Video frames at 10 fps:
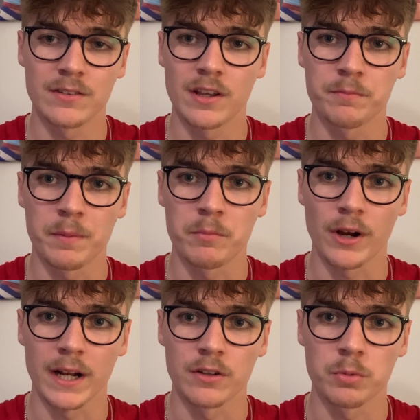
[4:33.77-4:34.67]
that they've been
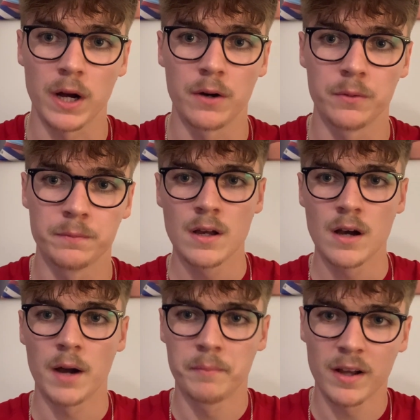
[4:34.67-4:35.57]
bringing as well.
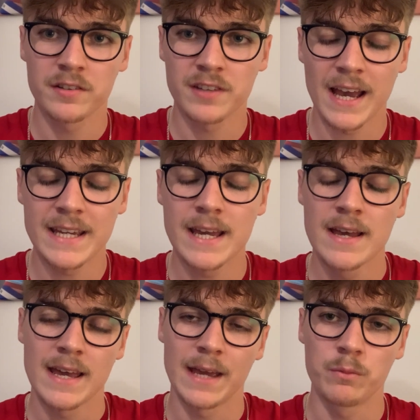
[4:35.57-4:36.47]
I must say,
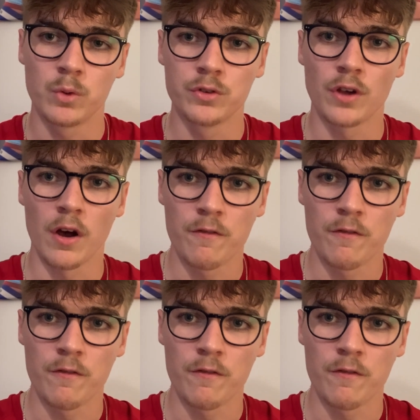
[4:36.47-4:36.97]
it was